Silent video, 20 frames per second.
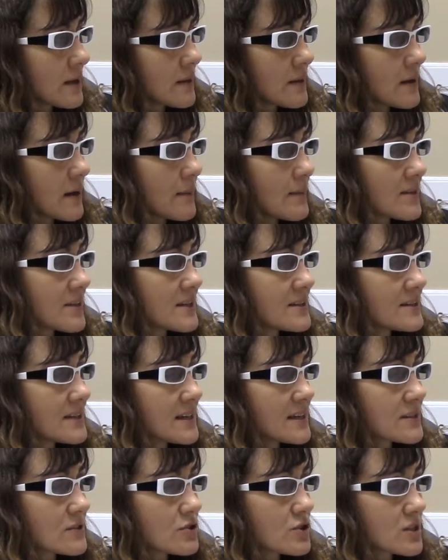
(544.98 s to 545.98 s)
I mean, these
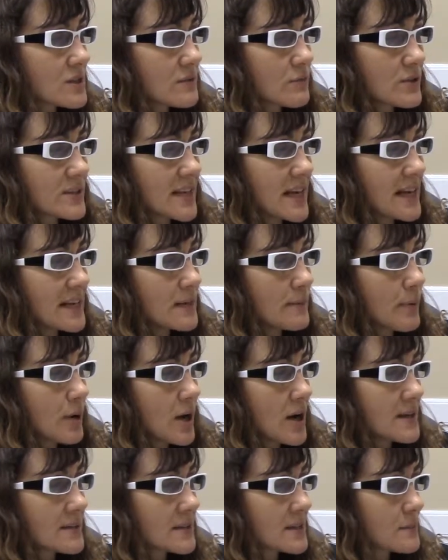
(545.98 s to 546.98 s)
things are just retained
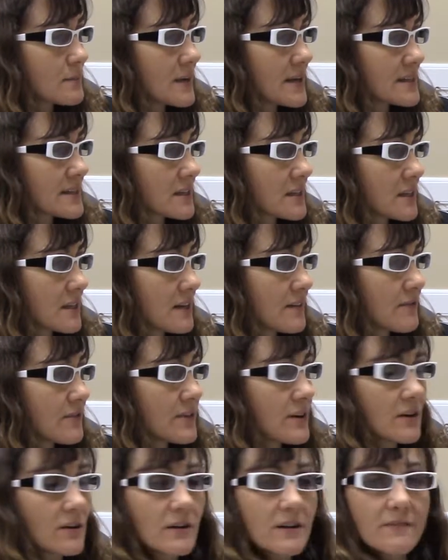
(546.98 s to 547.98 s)
deposits. Basically, if
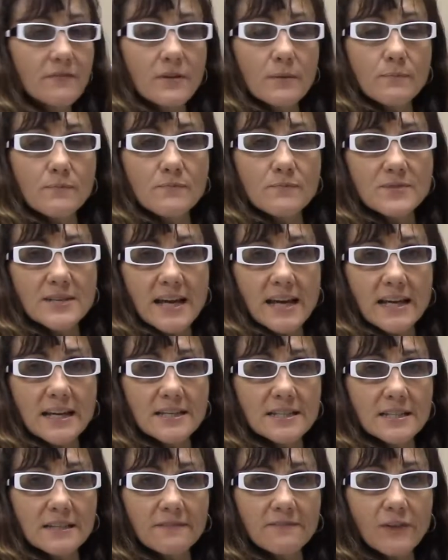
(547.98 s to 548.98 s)
the
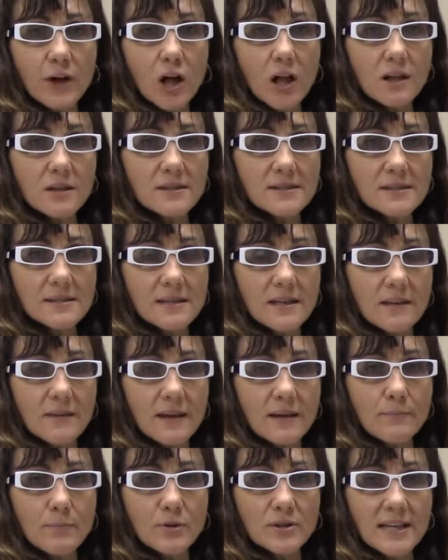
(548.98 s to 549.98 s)
tenant defaults and
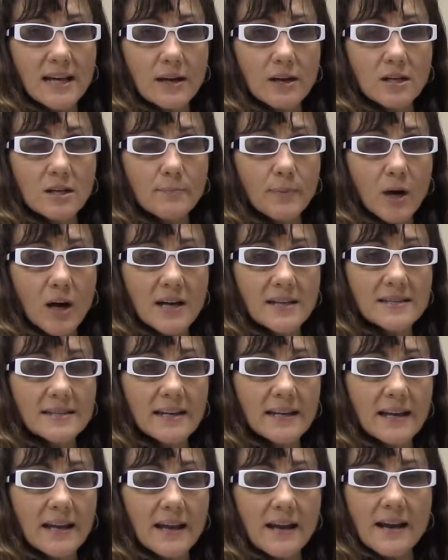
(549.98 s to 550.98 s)
they put down a
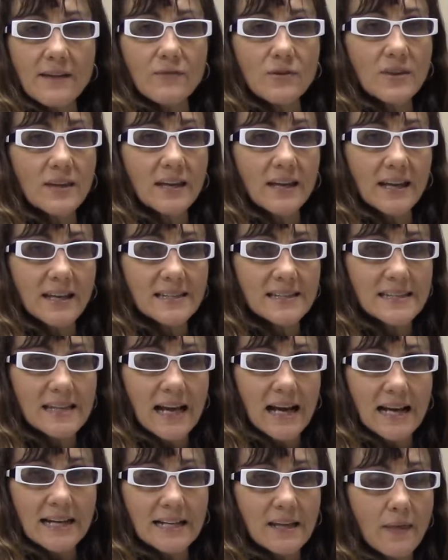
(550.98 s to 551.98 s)
deposit and everything gets
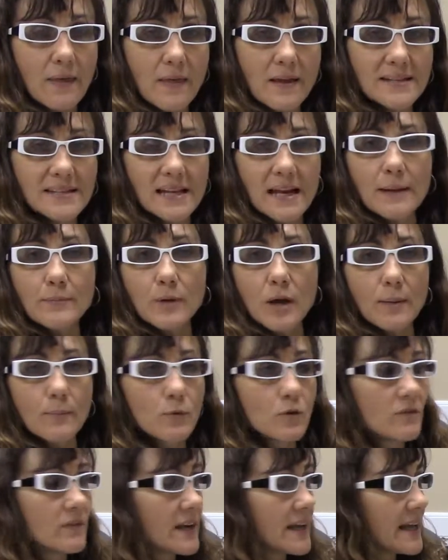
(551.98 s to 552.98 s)
signed, and then they said, I'm not
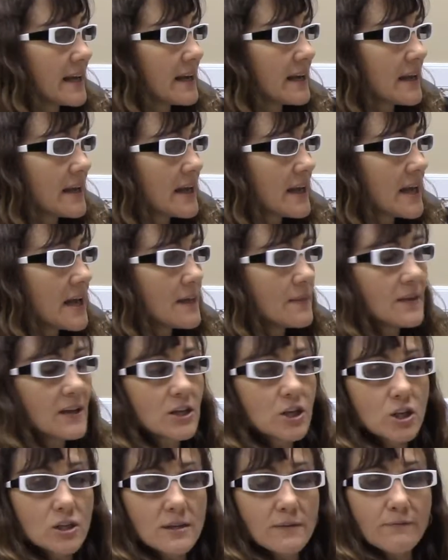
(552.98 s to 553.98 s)
moving in,
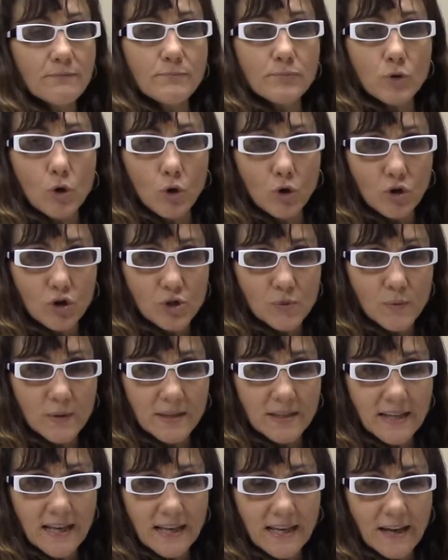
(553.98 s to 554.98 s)
the brokers
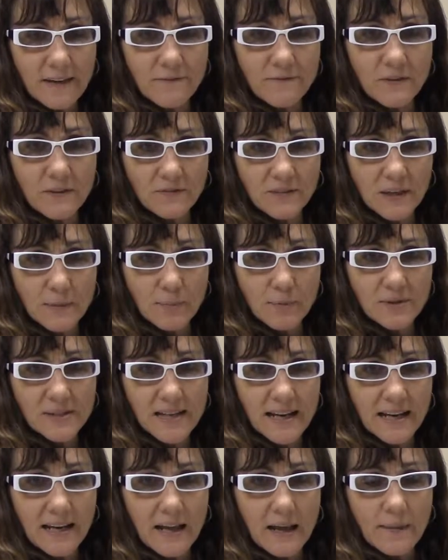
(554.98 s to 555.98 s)
would get 50%
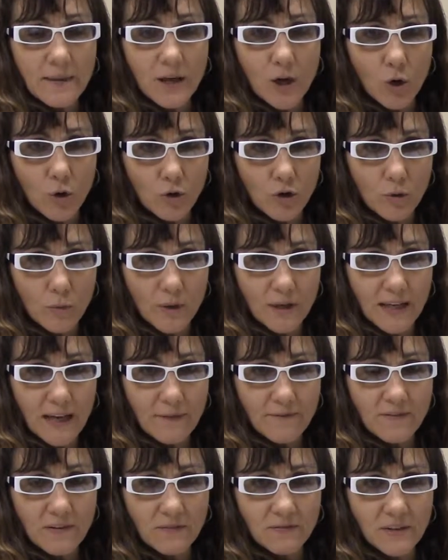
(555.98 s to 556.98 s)
and the owner would
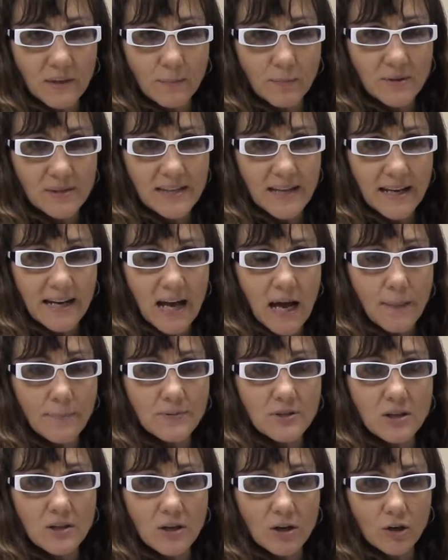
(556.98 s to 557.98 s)
get 50%
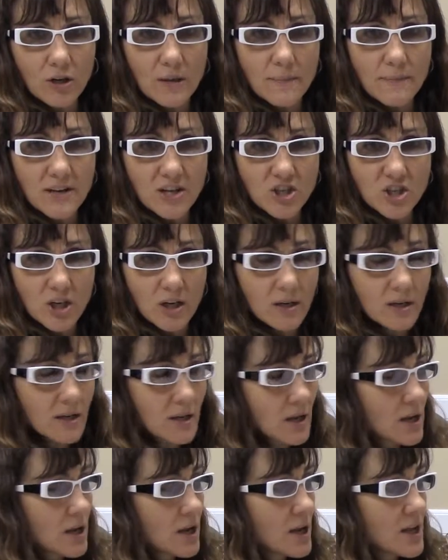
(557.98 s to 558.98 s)
up to their commission.
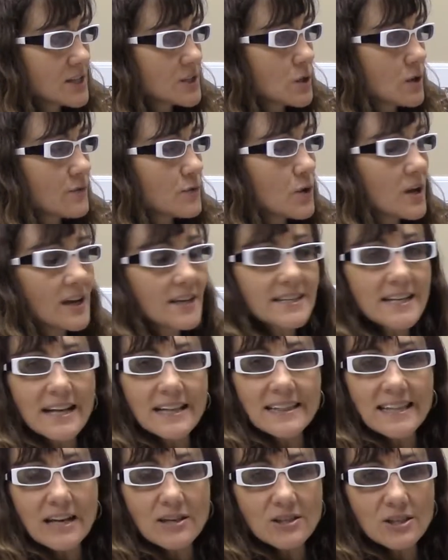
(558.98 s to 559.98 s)
So if you had a
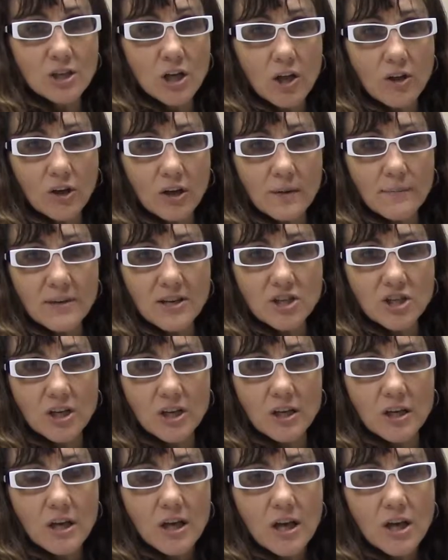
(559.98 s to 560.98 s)
$10,000
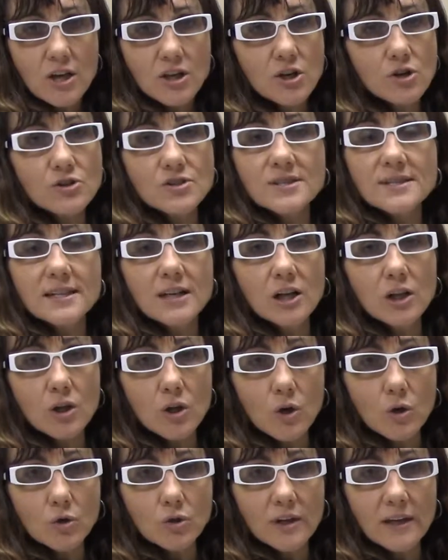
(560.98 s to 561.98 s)
commission, you're still
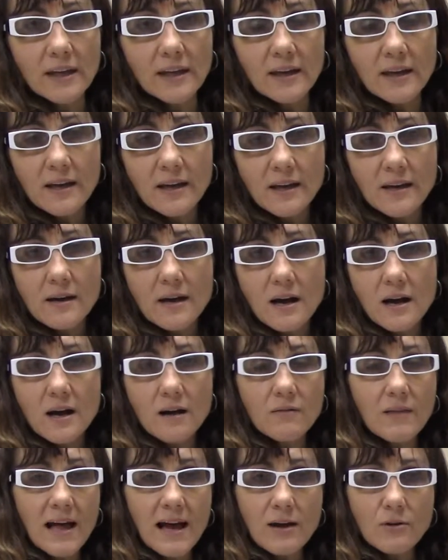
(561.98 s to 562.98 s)
only
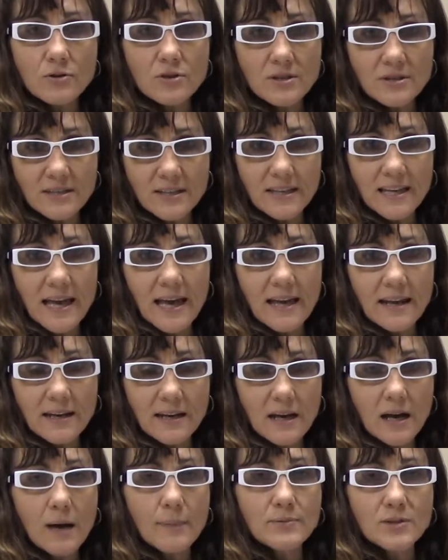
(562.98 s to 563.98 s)
allowed to get
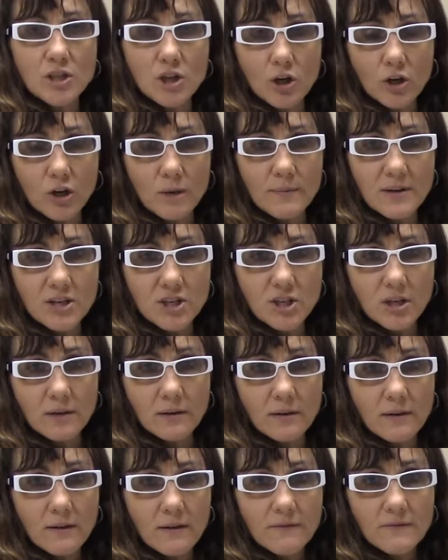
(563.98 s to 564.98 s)
up to your
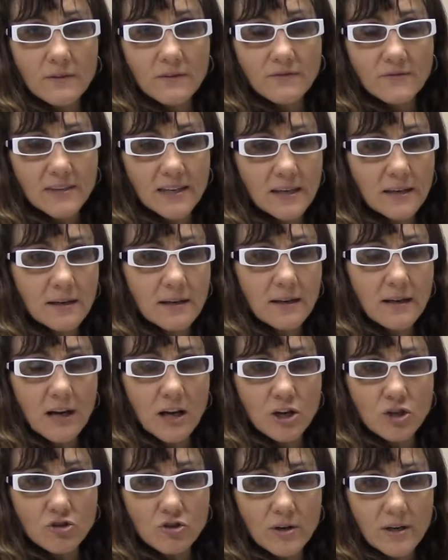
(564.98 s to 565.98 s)
commission,
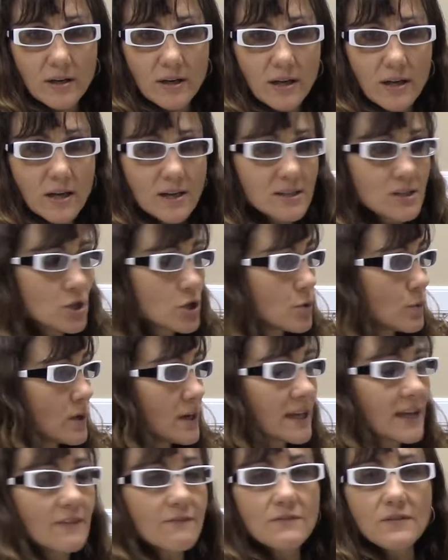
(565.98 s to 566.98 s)
$1,500. So you
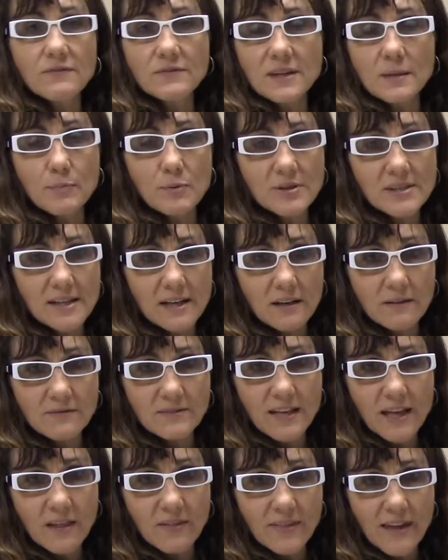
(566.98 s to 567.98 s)
wouldn't get 50% of
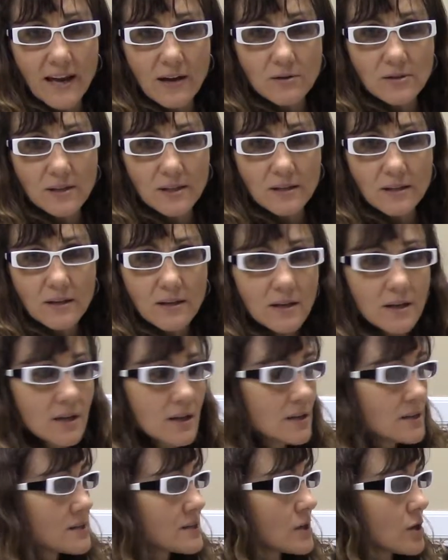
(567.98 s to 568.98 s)
$10,000.
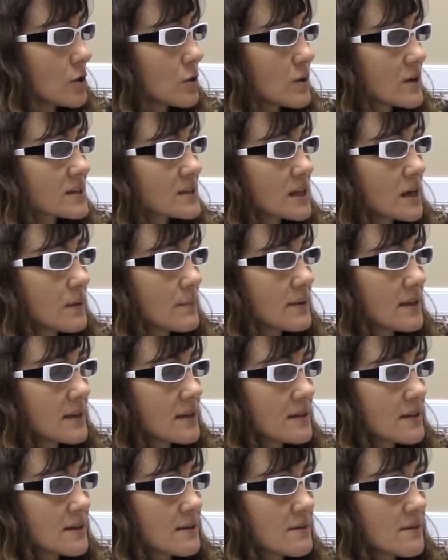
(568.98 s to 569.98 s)
So it's going to
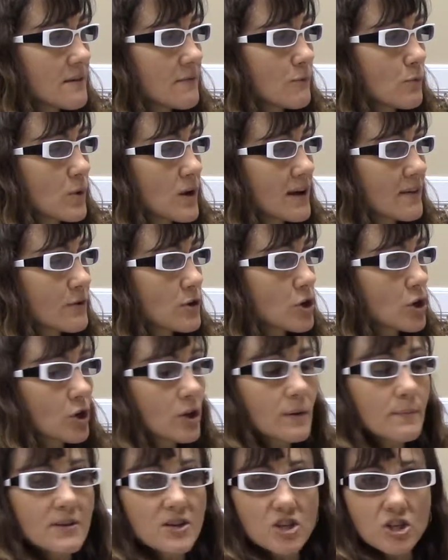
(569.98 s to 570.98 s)
be, whatever your
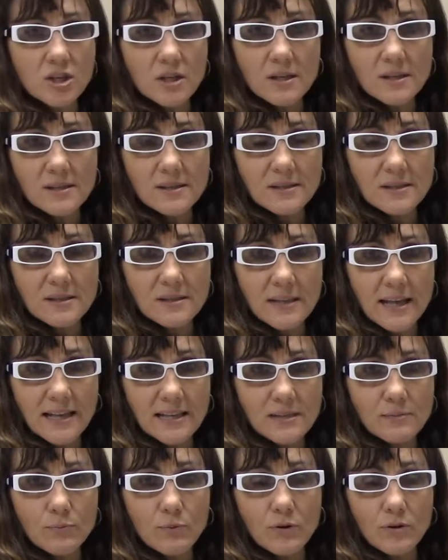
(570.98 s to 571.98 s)
commission is,
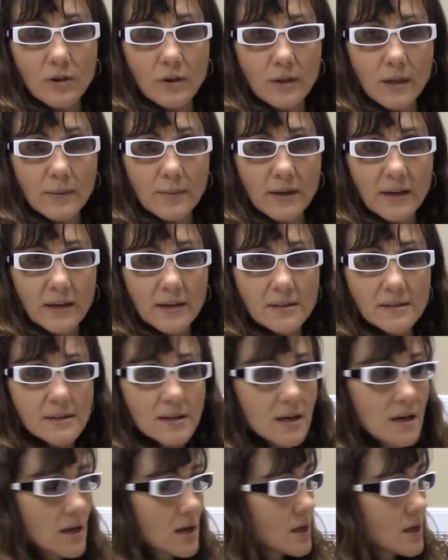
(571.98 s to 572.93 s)
that's where the limit is.